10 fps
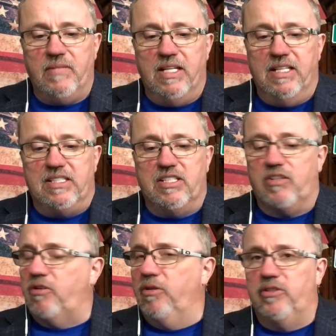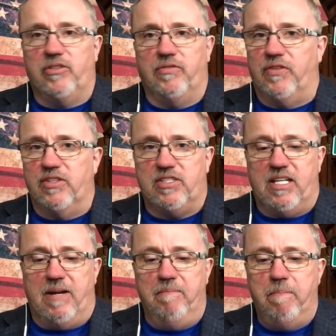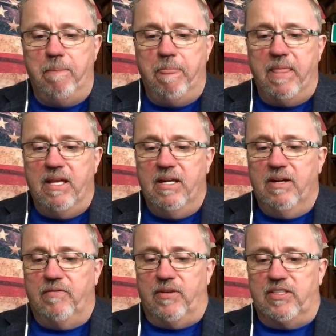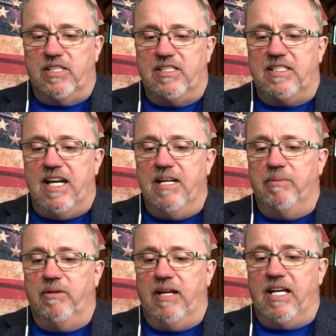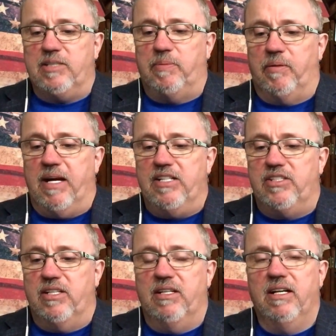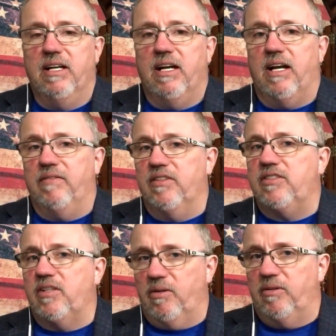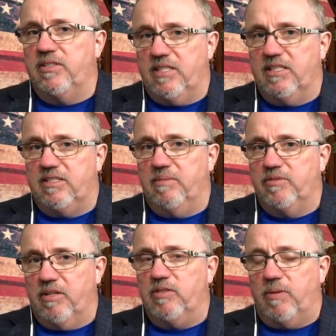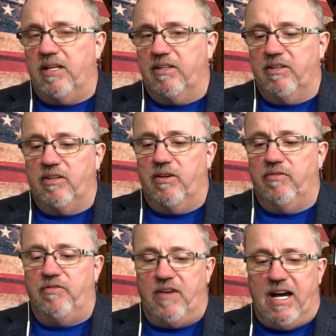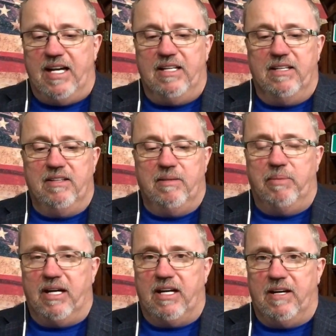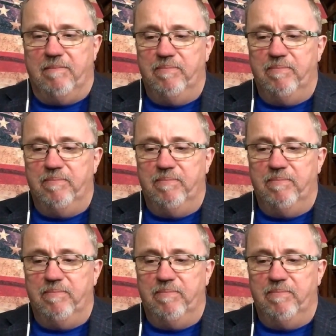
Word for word: This is a crucial first step for sustainable exploration of the solar system. So that's why they're going to go find the buggy.